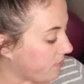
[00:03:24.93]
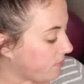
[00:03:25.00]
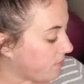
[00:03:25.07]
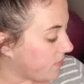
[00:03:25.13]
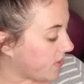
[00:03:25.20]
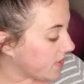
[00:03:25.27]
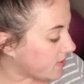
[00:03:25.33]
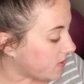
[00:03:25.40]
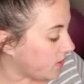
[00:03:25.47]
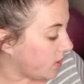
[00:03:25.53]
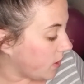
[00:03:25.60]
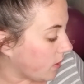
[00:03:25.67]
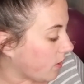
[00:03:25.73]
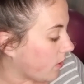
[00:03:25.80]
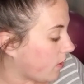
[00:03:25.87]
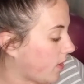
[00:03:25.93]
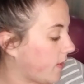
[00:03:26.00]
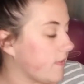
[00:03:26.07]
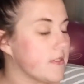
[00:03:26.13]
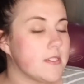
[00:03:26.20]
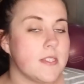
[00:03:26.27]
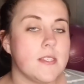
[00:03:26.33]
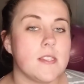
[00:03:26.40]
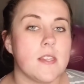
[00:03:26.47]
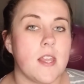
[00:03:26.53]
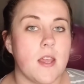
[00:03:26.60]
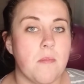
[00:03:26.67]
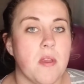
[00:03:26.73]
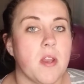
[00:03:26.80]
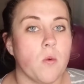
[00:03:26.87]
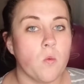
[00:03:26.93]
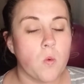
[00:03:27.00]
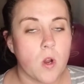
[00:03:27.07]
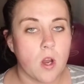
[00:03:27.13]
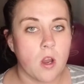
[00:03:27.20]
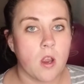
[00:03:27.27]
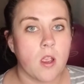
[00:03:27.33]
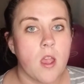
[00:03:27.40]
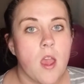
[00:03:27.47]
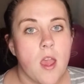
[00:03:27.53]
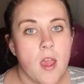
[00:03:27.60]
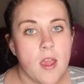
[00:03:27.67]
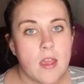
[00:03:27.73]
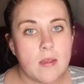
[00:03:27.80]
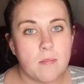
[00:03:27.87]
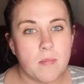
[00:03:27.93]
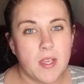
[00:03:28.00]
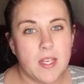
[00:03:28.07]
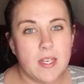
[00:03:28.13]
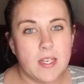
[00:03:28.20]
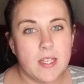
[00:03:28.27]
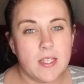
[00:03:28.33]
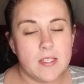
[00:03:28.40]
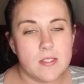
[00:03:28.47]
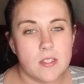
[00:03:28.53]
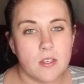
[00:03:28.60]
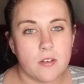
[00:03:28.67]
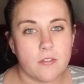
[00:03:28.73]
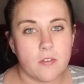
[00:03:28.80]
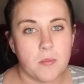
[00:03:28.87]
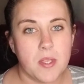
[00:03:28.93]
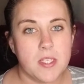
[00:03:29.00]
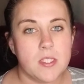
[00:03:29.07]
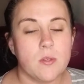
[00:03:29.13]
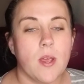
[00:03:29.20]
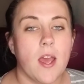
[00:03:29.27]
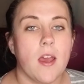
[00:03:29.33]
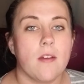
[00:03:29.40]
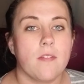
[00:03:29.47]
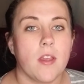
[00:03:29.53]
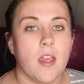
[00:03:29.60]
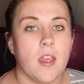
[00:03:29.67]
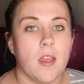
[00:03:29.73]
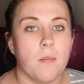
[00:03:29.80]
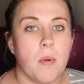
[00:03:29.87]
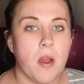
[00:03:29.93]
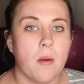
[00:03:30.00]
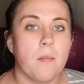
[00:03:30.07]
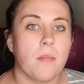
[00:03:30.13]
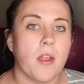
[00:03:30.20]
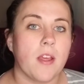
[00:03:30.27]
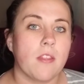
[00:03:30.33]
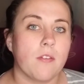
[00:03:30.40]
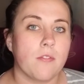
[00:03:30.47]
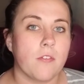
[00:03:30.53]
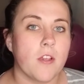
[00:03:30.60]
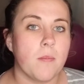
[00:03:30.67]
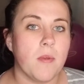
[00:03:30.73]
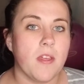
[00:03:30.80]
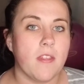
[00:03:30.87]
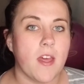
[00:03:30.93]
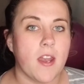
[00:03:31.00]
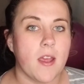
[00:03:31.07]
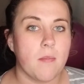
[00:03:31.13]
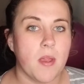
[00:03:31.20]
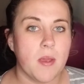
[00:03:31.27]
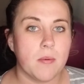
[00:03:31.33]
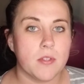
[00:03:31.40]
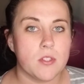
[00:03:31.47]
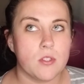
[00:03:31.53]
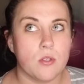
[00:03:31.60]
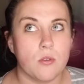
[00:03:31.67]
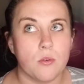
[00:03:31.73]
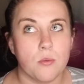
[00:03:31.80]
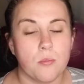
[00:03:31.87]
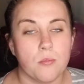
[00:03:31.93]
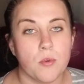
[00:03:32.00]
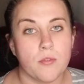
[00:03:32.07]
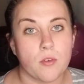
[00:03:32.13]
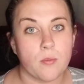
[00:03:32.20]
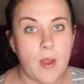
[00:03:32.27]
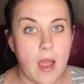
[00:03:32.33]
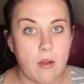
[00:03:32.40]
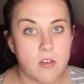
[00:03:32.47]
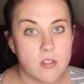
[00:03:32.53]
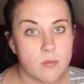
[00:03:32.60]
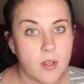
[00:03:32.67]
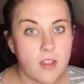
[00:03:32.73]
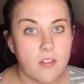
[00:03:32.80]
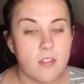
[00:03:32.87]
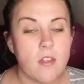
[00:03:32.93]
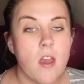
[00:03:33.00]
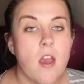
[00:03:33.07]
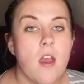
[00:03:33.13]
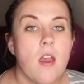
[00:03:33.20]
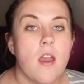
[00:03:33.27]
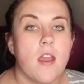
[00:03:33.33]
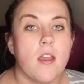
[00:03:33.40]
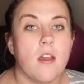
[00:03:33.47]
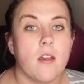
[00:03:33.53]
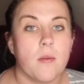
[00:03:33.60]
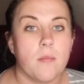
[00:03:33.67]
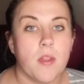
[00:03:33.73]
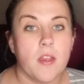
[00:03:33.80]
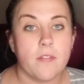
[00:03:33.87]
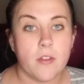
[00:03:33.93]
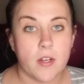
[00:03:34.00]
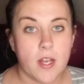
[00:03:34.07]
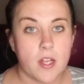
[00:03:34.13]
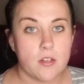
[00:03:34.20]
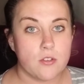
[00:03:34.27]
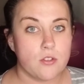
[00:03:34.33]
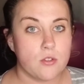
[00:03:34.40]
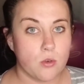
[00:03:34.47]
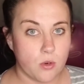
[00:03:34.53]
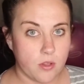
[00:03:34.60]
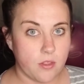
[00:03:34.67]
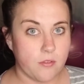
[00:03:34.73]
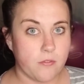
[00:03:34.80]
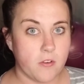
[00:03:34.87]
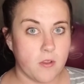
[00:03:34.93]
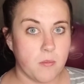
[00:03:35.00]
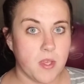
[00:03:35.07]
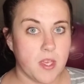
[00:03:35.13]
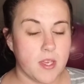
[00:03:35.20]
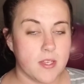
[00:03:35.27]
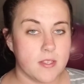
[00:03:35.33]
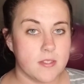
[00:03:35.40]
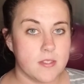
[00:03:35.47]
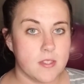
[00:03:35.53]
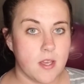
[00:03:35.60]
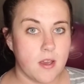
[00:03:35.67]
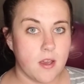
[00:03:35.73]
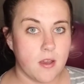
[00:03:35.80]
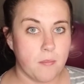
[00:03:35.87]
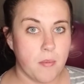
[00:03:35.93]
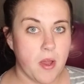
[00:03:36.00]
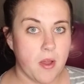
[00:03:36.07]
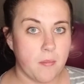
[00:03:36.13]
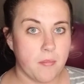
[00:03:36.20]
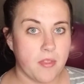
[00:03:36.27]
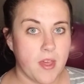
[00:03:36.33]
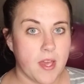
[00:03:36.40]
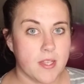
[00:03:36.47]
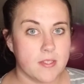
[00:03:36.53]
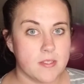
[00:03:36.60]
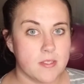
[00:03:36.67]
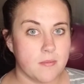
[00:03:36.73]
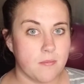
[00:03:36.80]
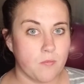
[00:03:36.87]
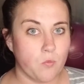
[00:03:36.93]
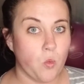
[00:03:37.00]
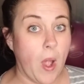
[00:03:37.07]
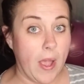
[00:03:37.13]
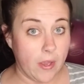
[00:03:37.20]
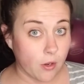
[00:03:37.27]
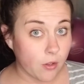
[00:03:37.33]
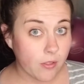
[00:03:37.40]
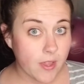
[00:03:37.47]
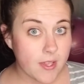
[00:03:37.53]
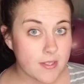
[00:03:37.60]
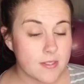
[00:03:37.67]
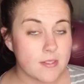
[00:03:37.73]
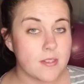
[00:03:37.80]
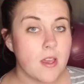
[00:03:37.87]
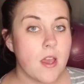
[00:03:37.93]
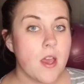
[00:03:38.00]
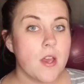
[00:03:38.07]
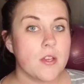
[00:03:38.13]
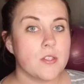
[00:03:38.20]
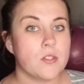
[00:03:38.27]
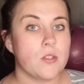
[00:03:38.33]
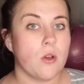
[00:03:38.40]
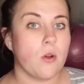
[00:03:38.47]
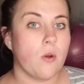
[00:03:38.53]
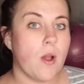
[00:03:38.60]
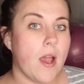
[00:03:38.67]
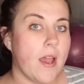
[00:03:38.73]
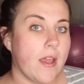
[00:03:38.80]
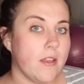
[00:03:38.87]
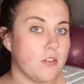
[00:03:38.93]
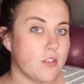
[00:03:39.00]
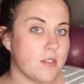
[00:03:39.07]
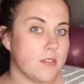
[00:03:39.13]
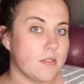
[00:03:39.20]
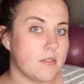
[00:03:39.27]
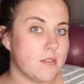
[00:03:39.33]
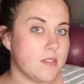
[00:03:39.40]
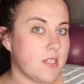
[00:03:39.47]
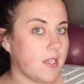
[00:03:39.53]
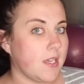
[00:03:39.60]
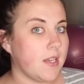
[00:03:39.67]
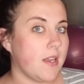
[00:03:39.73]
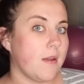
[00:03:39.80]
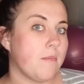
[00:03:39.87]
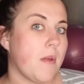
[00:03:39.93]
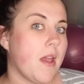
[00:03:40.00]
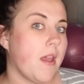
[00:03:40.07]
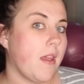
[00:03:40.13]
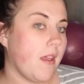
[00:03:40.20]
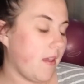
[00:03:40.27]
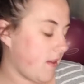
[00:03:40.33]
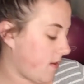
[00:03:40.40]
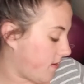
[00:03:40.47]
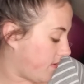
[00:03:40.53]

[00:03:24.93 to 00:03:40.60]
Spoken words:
This year and the season that I'm in at work, it made it easier for me to have a pump like the Freemie that I'm able to move around with. If you're not sure, the Freemie is a pump that's wireless. So I just stick it on my